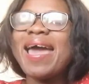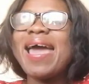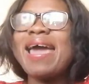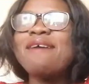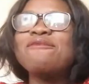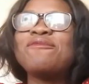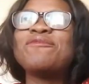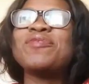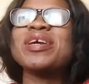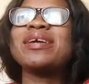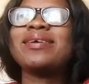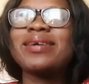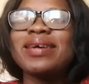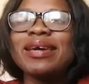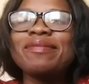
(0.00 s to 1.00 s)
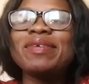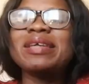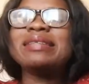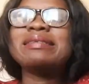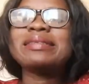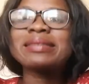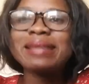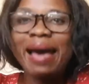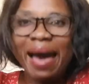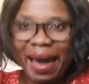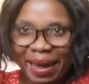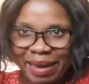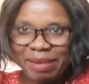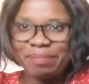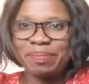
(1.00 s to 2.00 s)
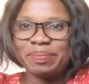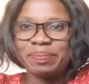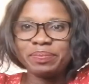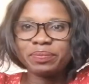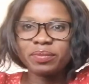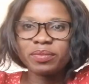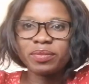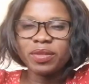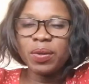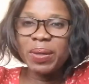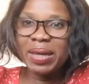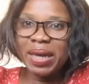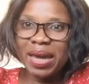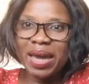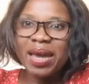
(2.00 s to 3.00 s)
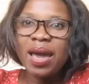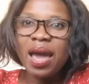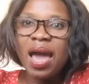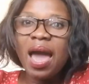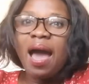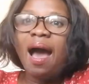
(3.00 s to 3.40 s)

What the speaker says: every given time, okay?